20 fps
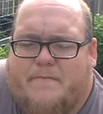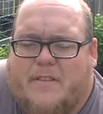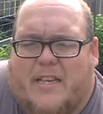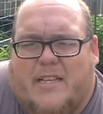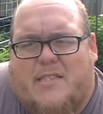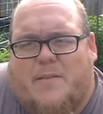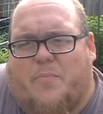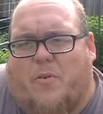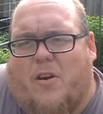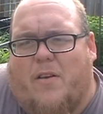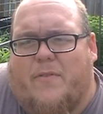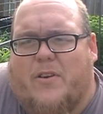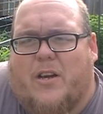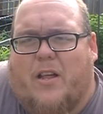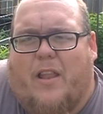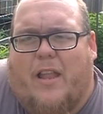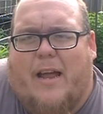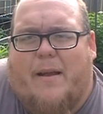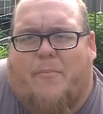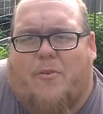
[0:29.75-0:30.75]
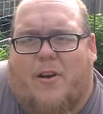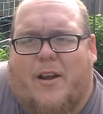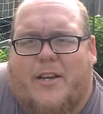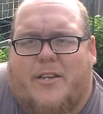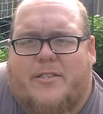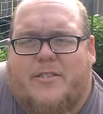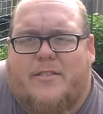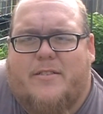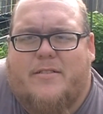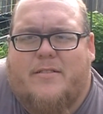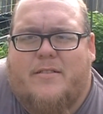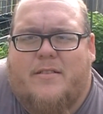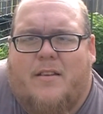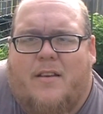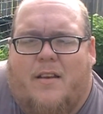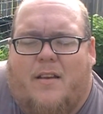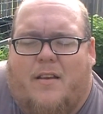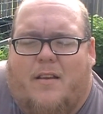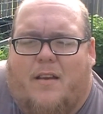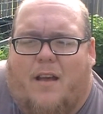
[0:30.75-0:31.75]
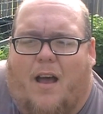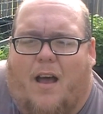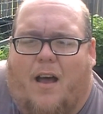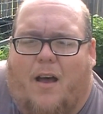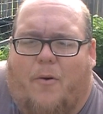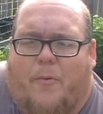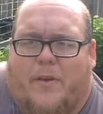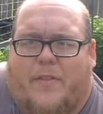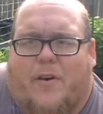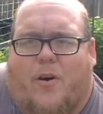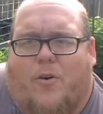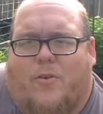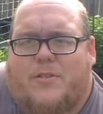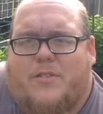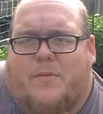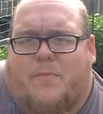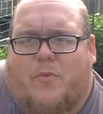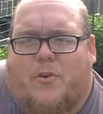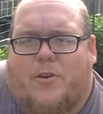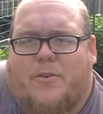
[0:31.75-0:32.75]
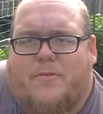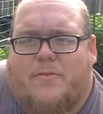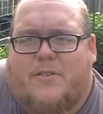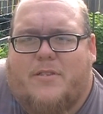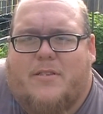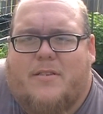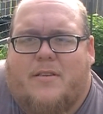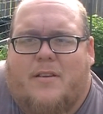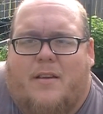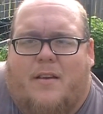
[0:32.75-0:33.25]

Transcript: It's a part of a collaboration with Wholesome Roots